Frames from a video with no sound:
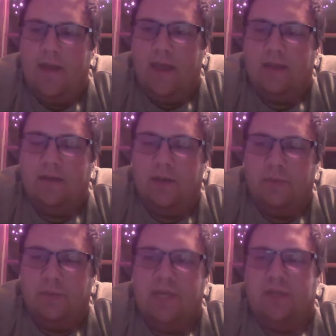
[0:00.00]
and I
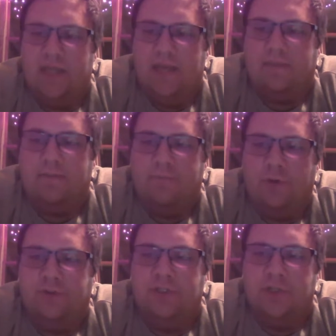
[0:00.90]
was able to get the
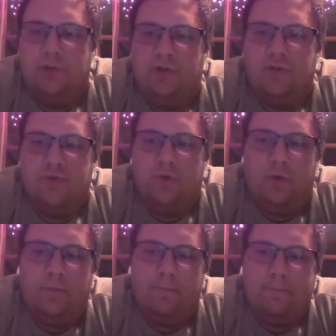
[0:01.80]
voltage under
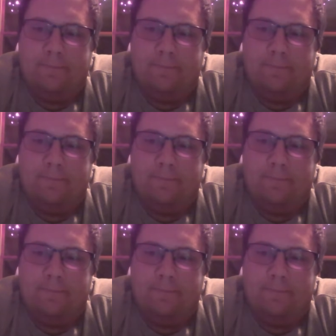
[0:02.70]
control.